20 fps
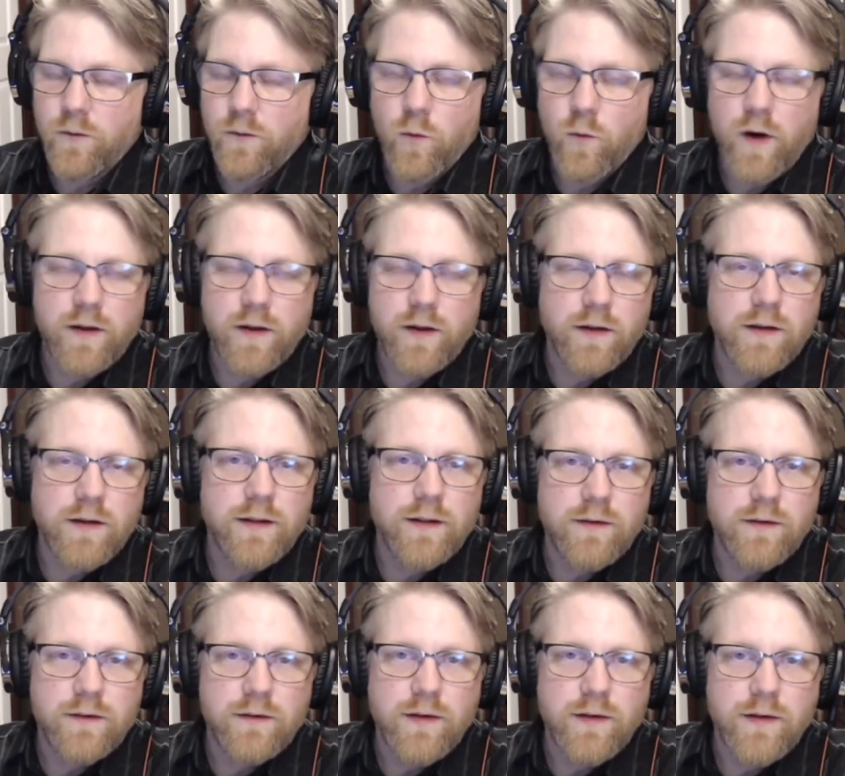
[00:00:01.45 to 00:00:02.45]
One of the things
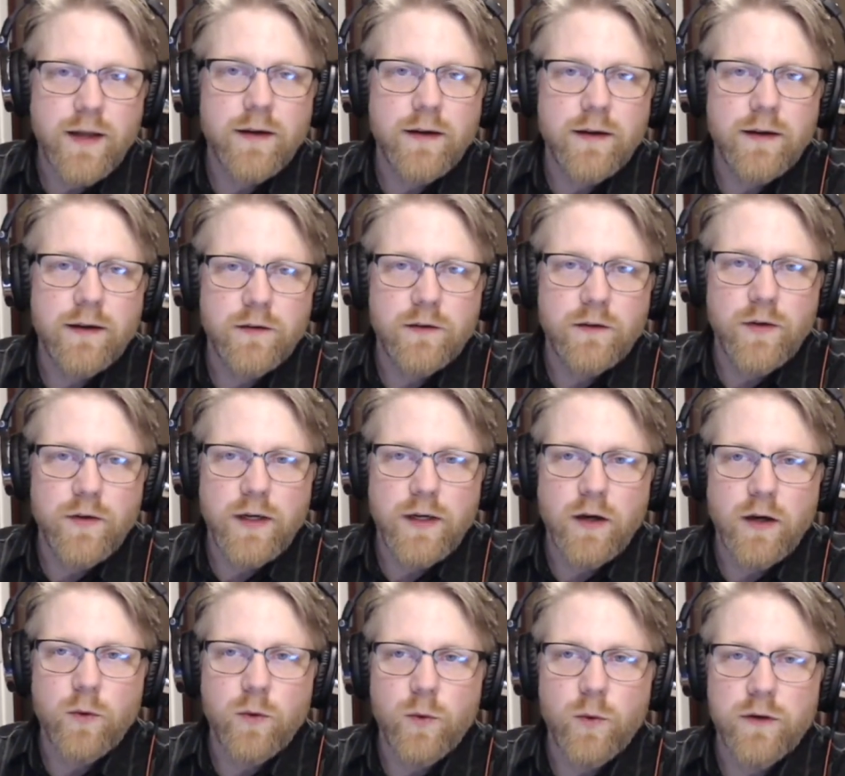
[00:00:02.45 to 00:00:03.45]
he said in his
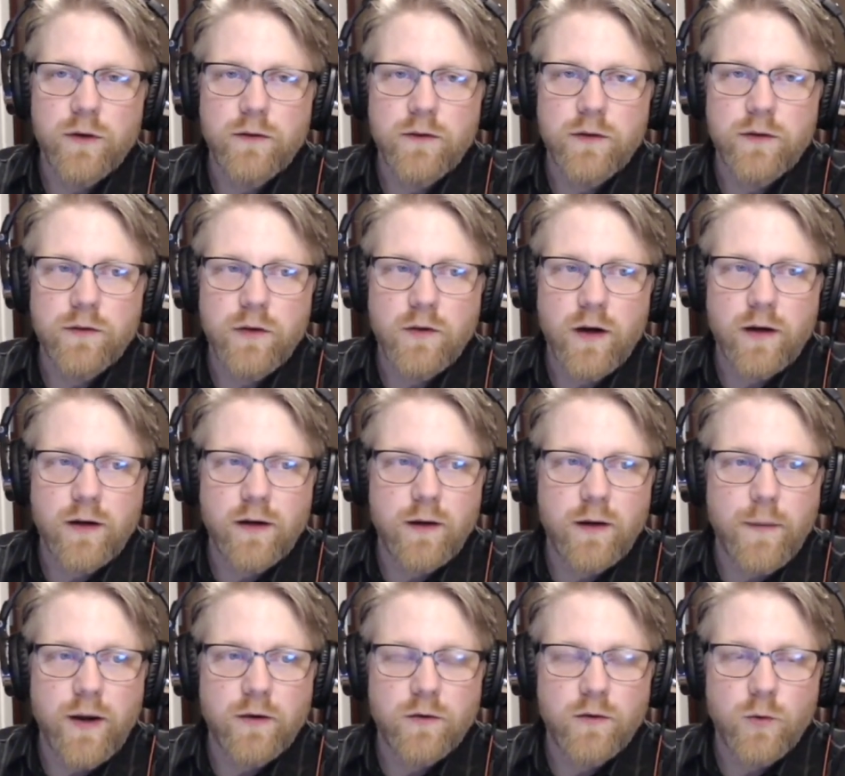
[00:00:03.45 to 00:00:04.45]
video was he's talking
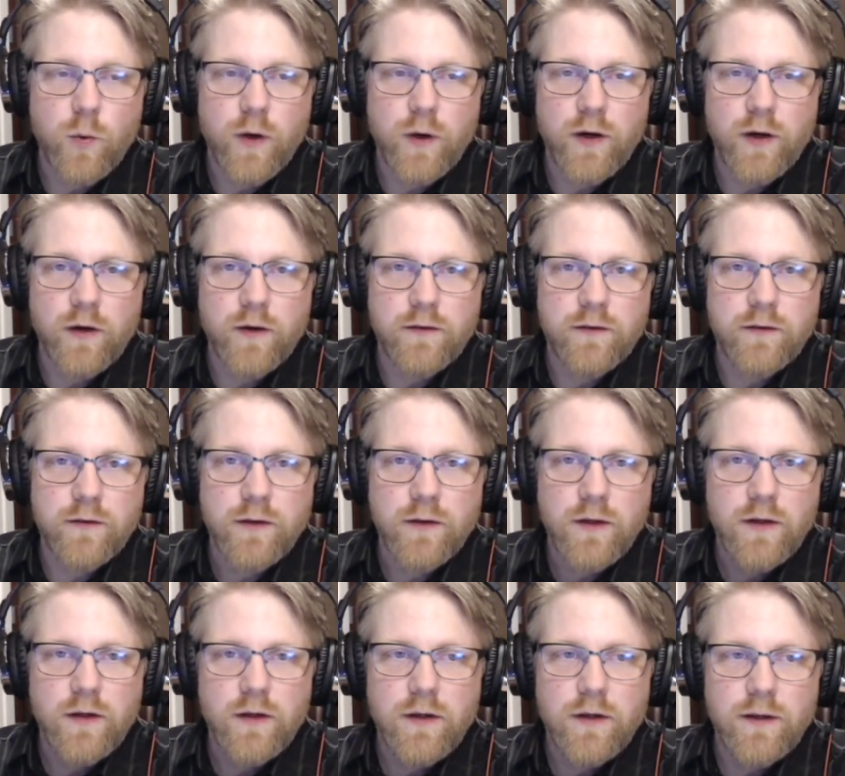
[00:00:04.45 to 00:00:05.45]
about Twitter
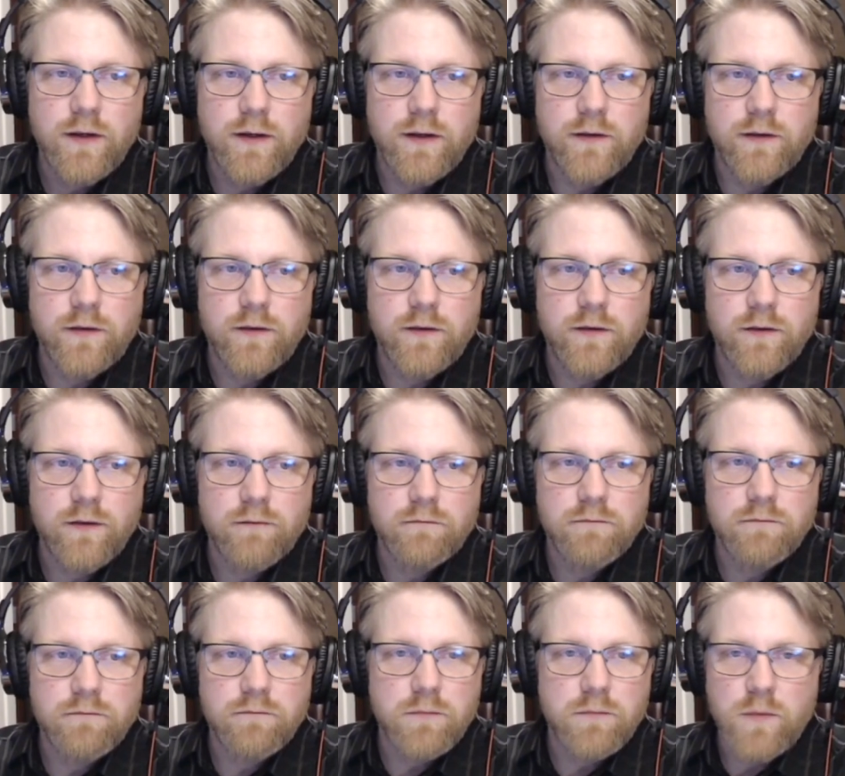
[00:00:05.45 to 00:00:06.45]
is
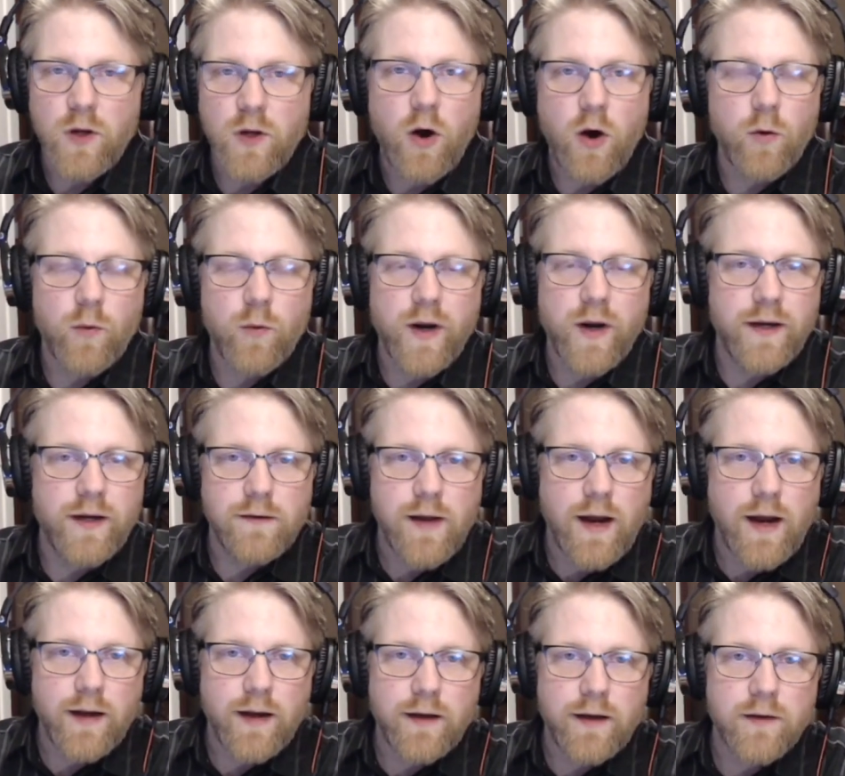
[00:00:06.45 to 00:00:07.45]
already
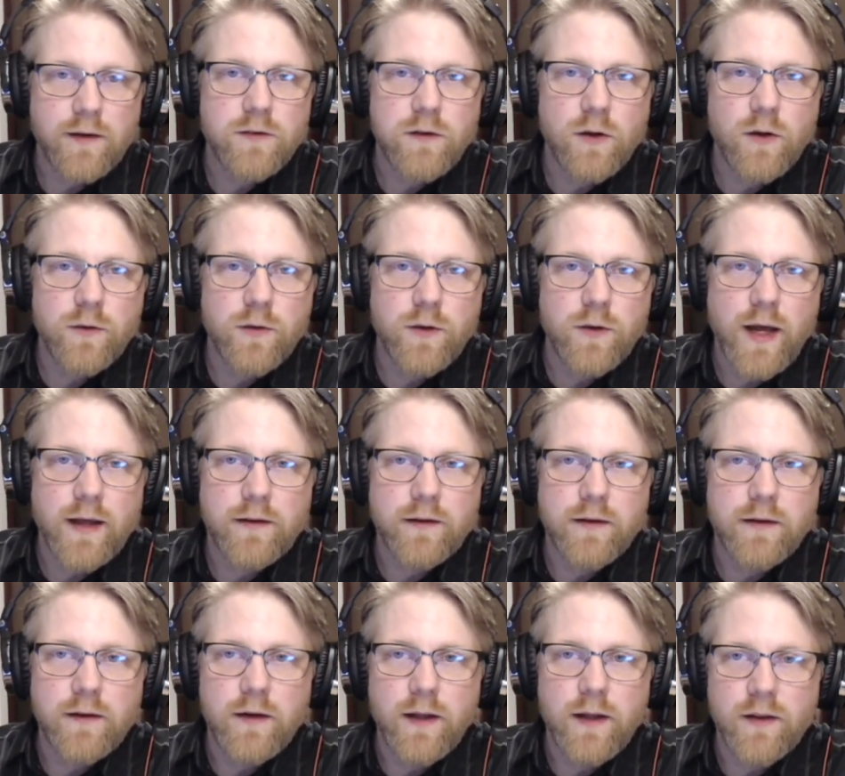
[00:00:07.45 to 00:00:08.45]
dying a slow death,
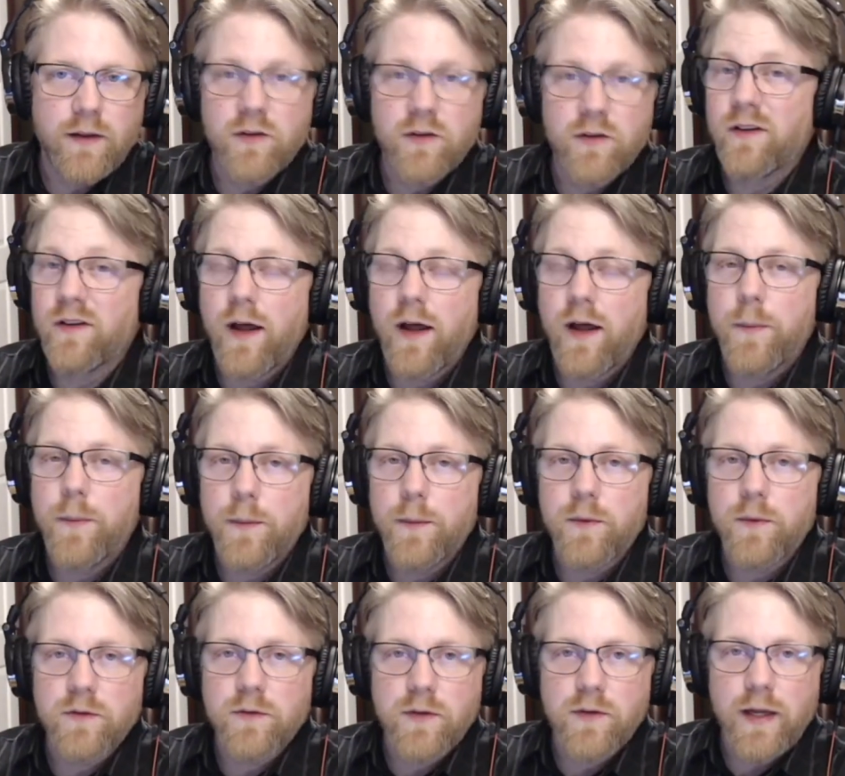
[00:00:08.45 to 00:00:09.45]
and there's a lot of
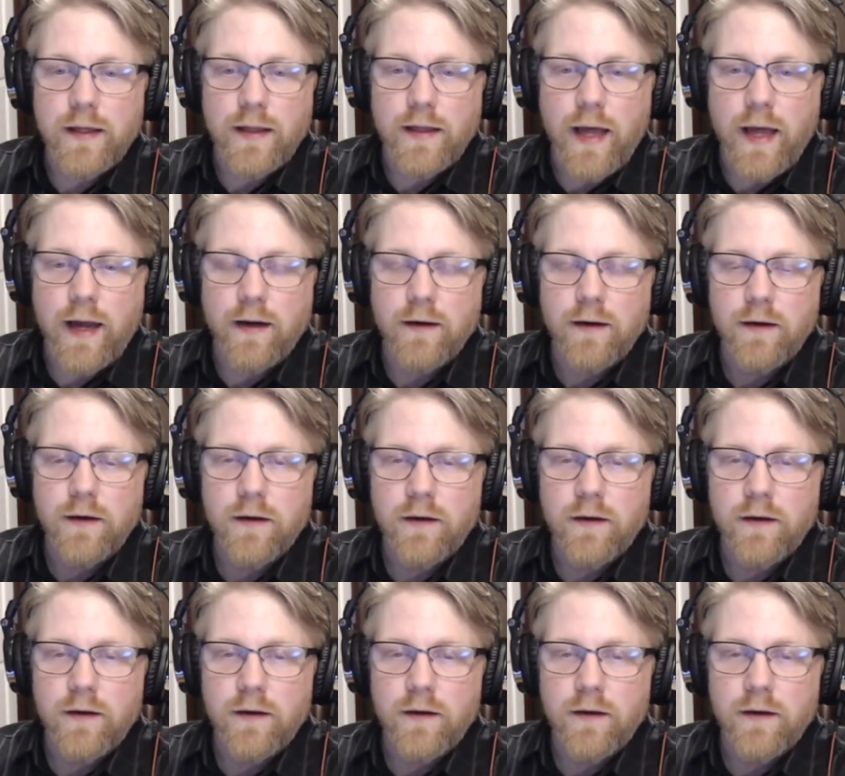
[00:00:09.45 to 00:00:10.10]
people saying that.